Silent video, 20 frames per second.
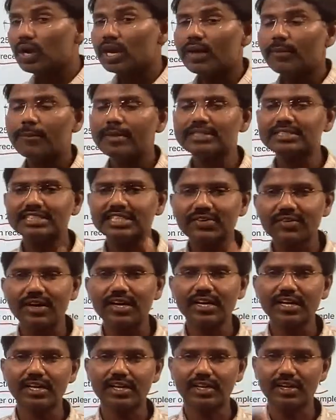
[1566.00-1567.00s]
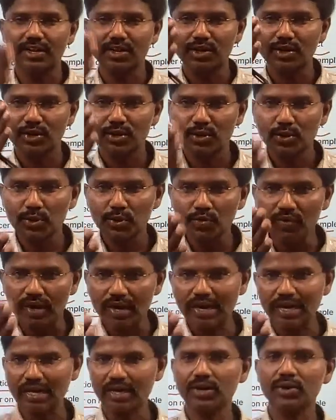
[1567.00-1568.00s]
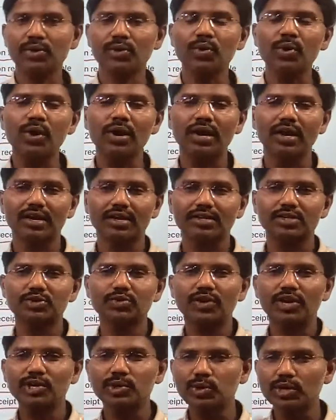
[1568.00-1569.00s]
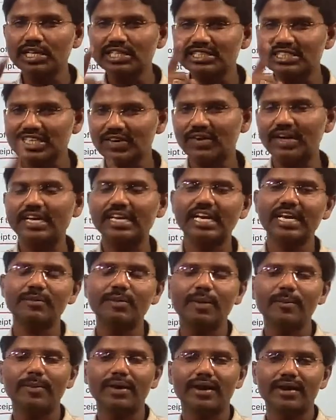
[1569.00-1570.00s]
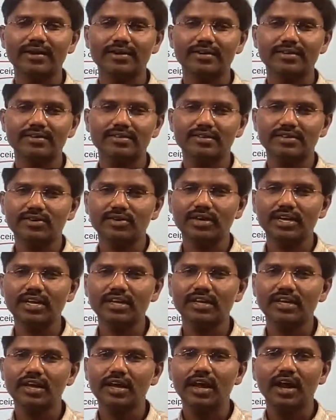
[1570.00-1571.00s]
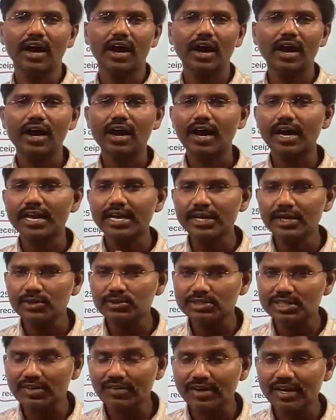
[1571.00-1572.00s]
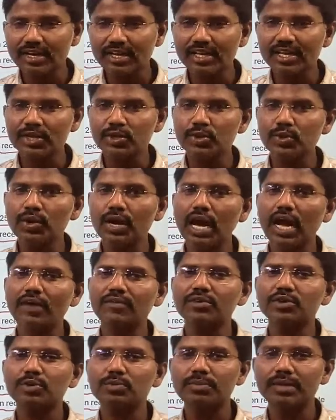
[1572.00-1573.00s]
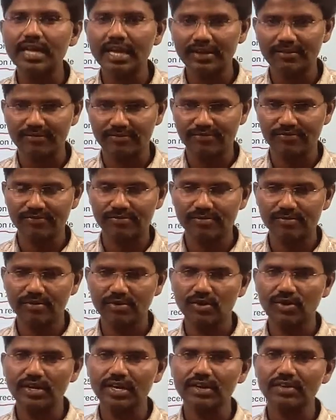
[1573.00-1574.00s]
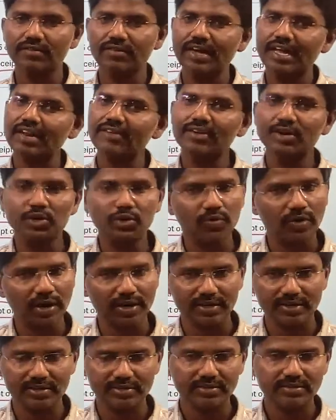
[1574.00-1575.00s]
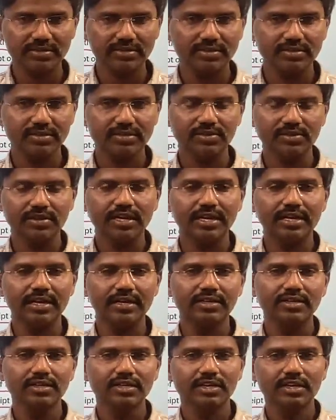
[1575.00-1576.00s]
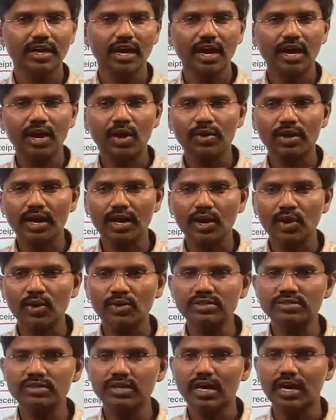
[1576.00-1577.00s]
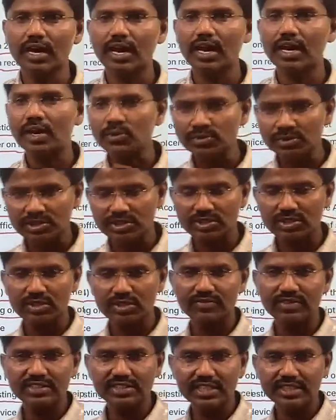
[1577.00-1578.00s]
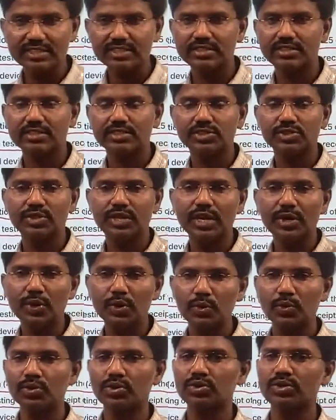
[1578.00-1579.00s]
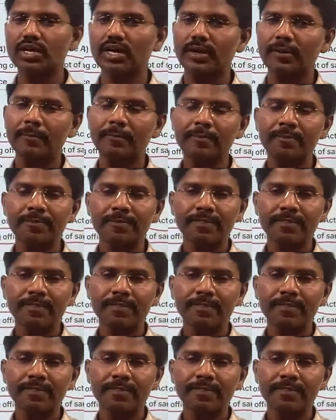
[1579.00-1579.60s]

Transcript: number 70. Your rule is 70. Remember, okay. According to 70, you have to behave. Okay, wherever you want. Okay, unannounced visits you can do to the